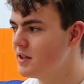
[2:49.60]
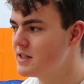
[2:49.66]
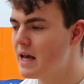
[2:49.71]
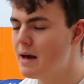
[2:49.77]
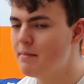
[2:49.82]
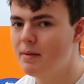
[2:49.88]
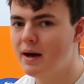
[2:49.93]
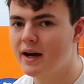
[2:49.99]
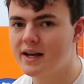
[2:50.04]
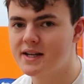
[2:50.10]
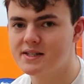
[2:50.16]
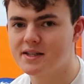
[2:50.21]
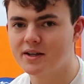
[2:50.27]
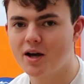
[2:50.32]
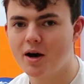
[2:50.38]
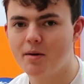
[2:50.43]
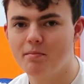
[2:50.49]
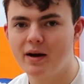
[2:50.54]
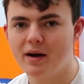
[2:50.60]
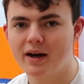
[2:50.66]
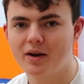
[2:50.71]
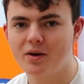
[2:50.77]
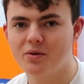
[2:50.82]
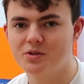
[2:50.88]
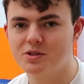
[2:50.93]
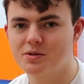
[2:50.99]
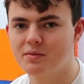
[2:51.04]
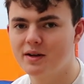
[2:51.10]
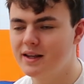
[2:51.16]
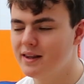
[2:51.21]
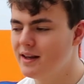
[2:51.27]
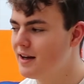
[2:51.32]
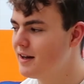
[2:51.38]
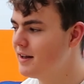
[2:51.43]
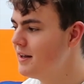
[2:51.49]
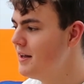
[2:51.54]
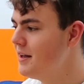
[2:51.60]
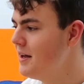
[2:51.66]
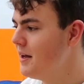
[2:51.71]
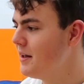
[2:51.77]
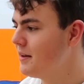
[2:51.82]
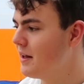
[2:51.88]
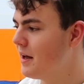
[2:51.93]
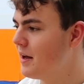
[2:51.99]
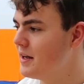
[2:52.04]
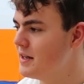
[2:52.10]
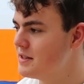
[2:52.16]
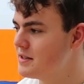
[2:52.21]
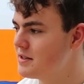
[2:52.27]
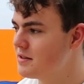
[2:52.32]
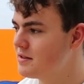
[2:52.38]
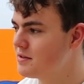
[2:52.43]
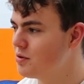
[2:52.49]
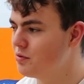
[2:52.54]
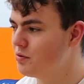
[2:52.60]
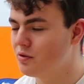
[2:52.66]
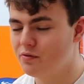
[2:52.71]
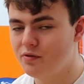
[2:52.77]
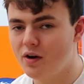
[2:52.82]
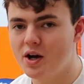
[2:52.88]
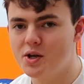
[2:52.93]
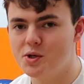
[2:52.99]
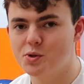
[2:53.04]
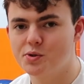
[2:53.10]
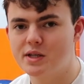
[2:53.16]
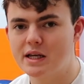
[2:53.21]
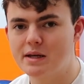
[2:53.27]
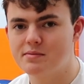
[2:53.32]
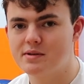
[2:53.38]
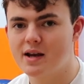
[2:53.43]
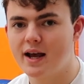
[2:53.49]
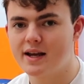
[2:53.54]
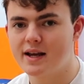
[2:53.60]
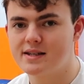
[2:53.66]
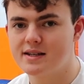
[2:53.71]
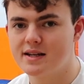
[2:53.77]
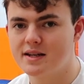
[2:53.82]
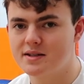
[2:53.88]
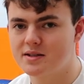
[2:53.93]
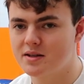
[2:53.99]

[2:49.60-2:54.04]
setback, it's the comeback ultimately that is sort of defines your team's legacy.